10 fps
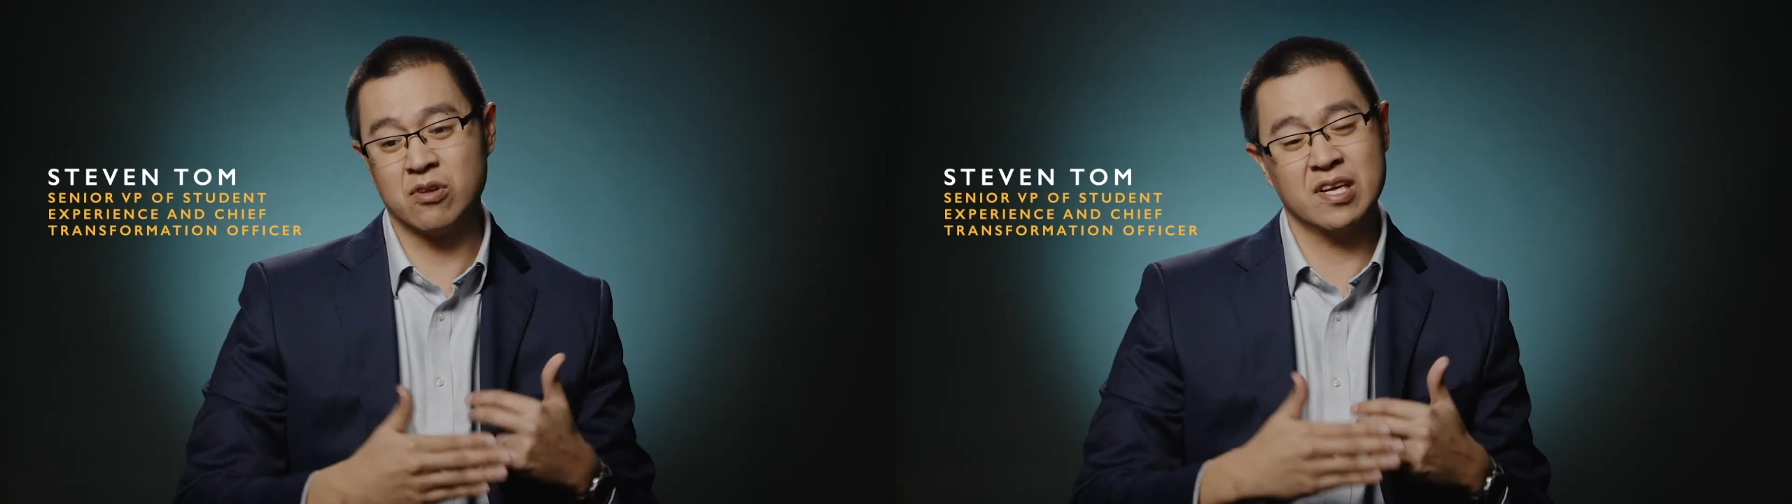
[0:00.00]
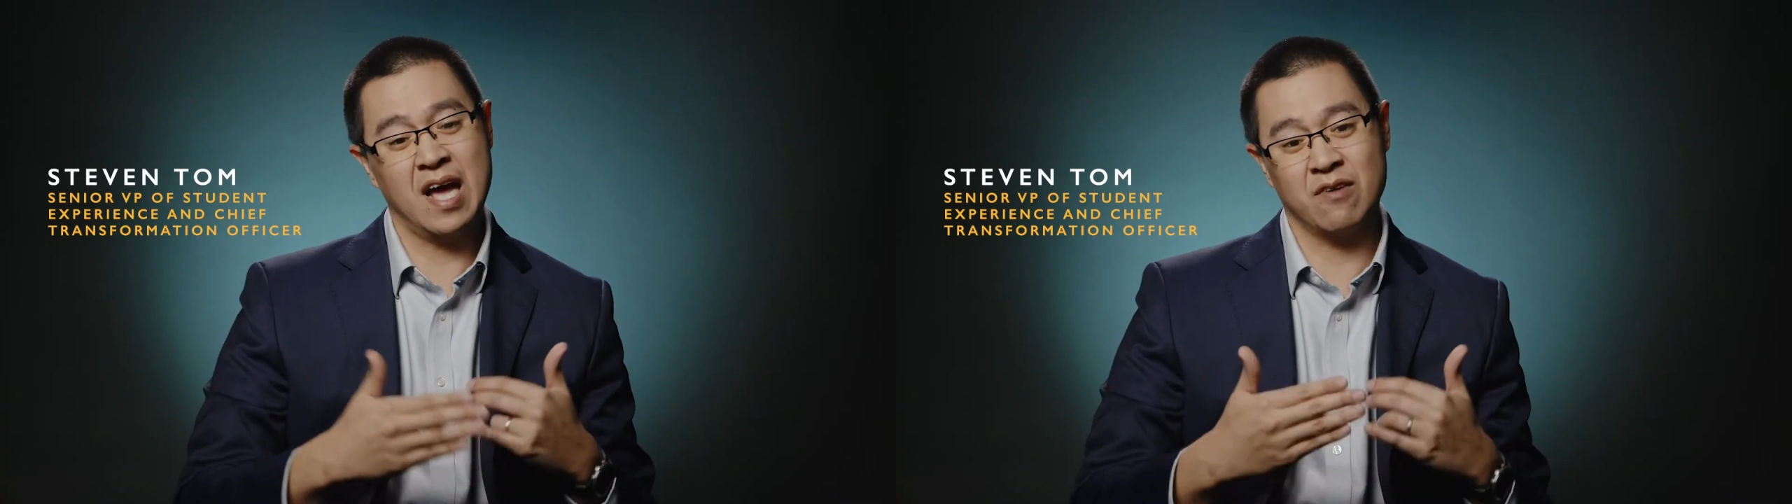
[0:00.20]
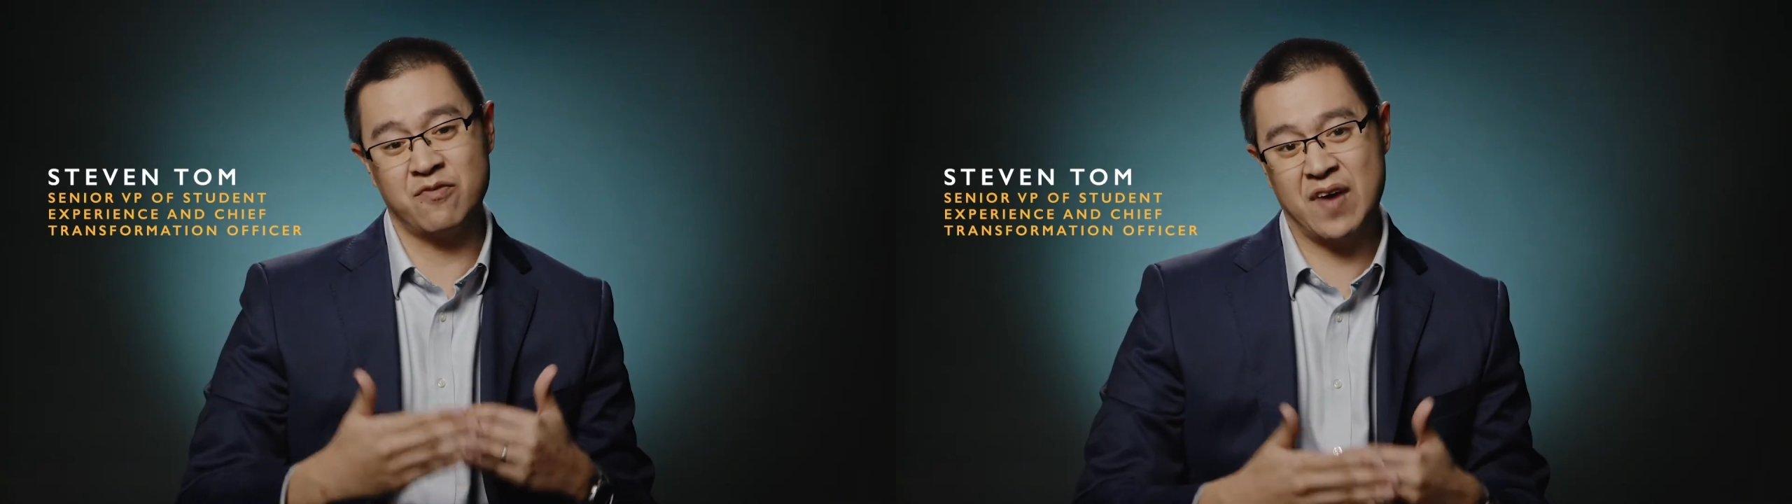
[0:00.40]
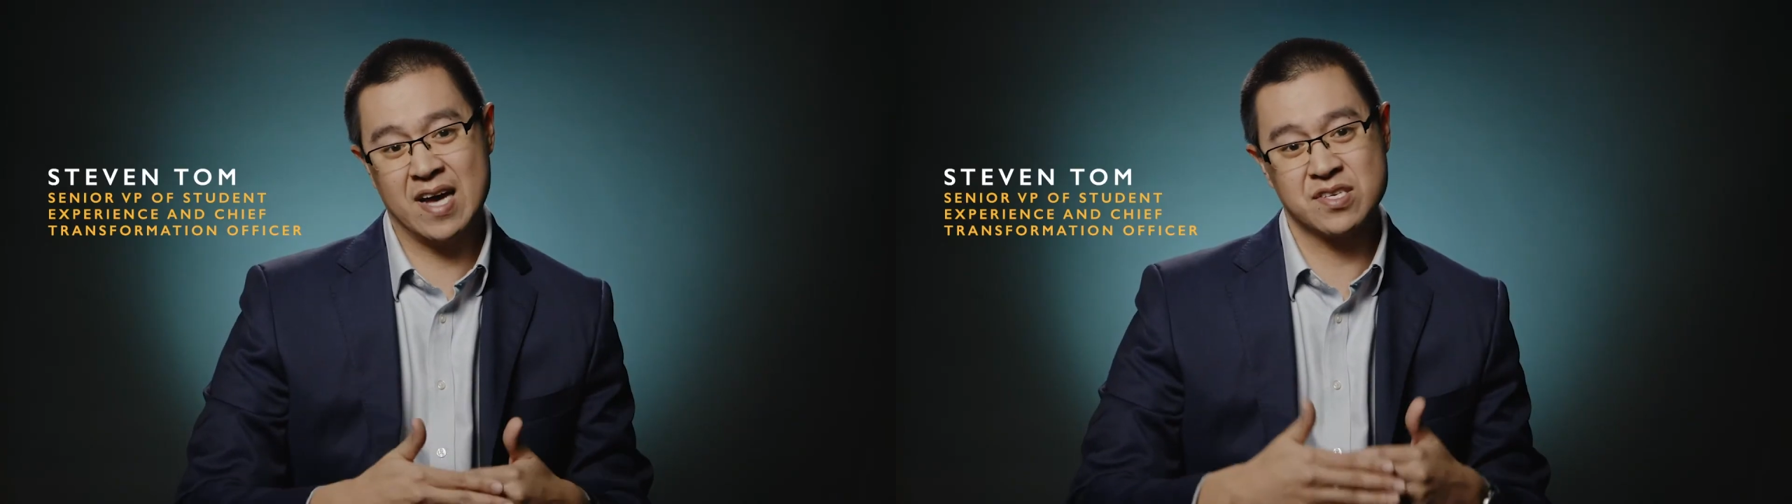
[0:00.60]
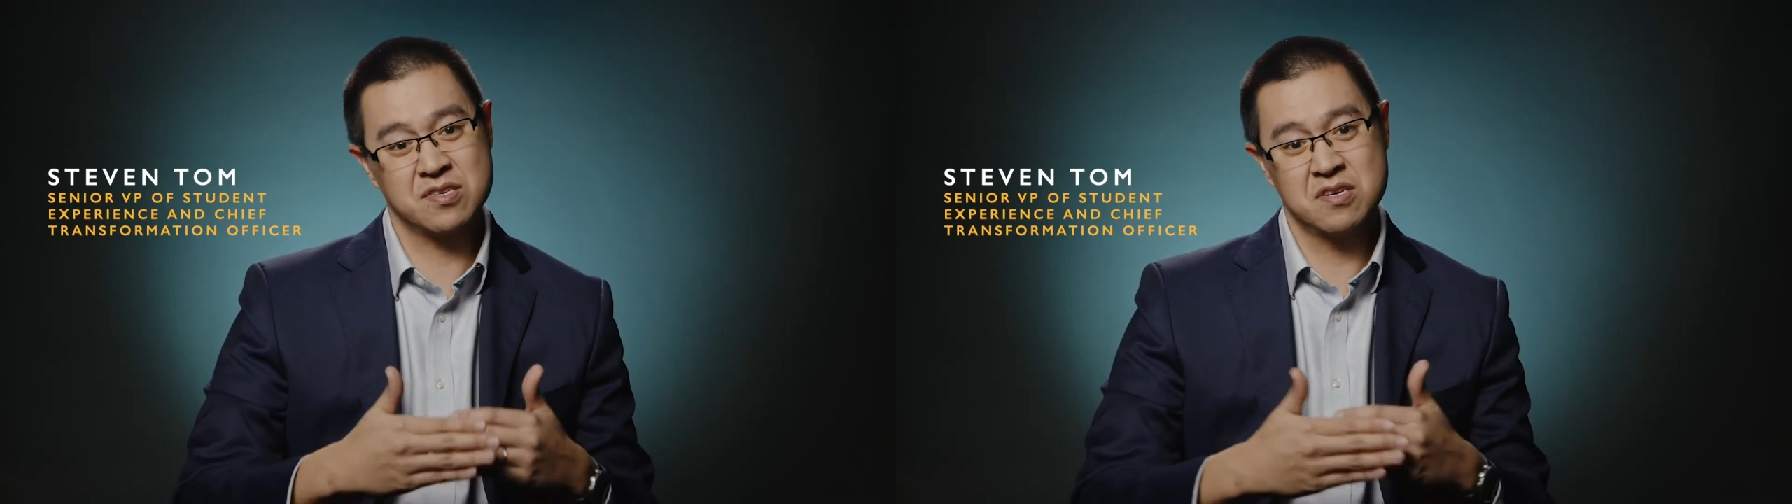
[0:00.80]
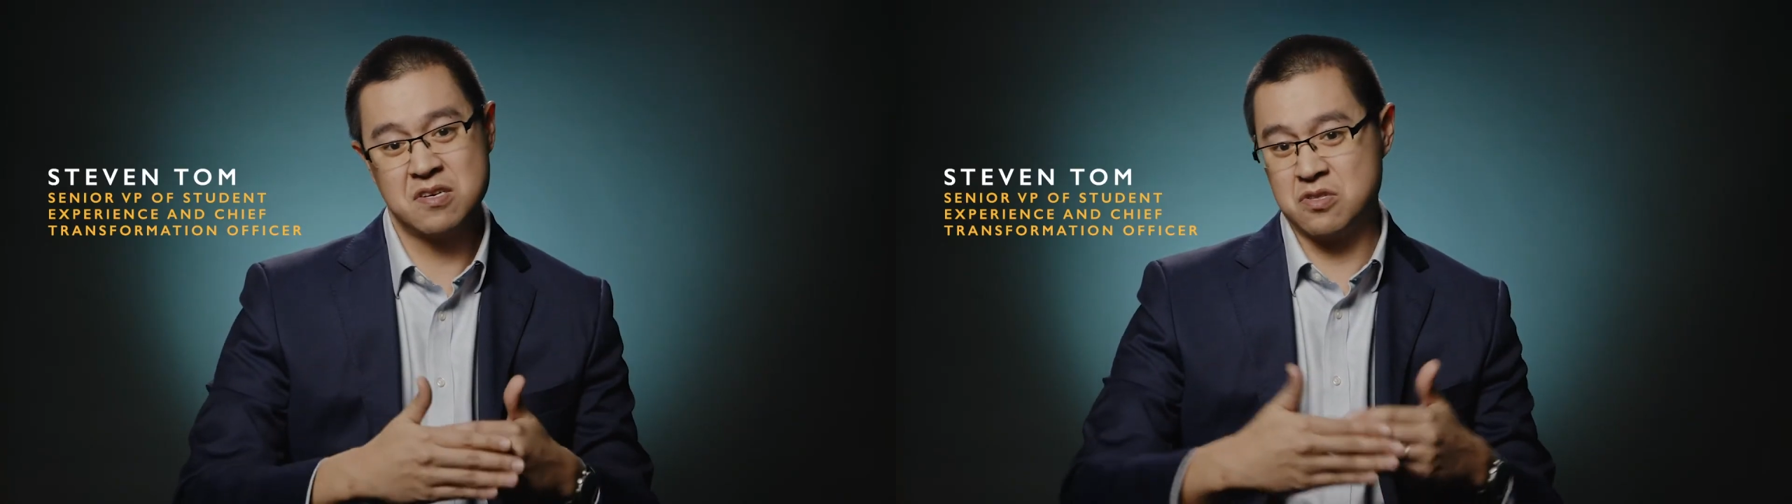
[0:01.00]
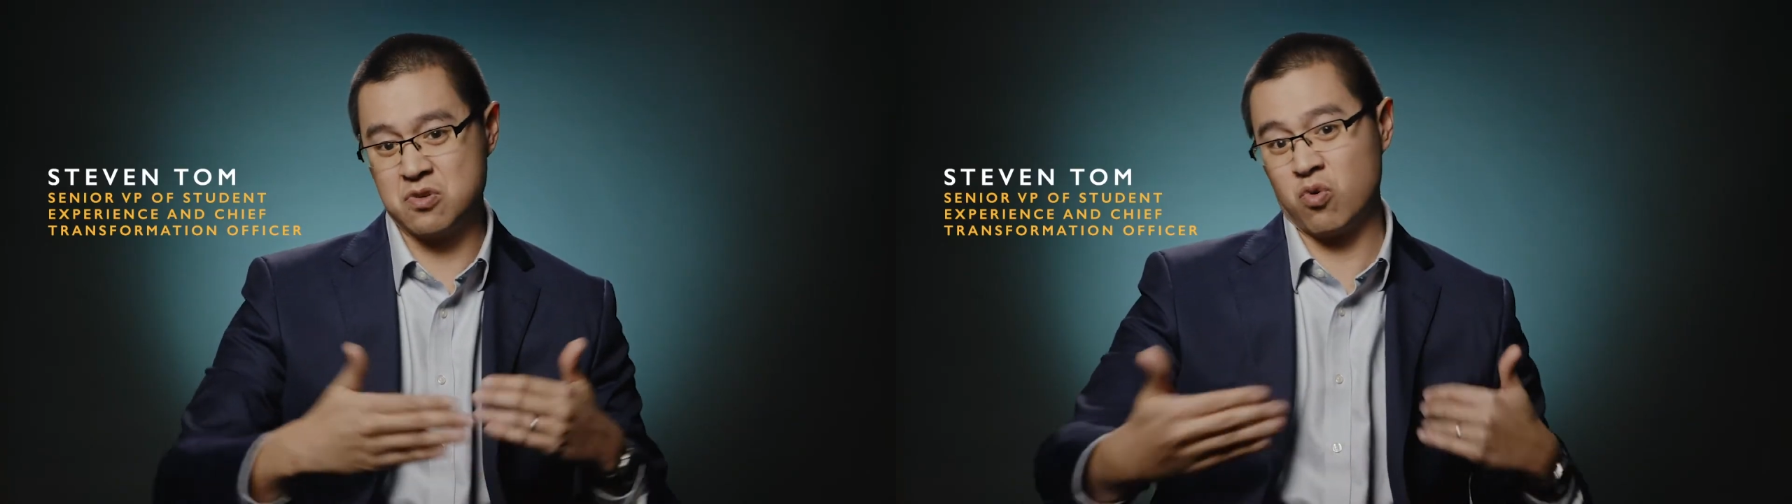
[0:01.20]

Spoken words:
Look at how fast the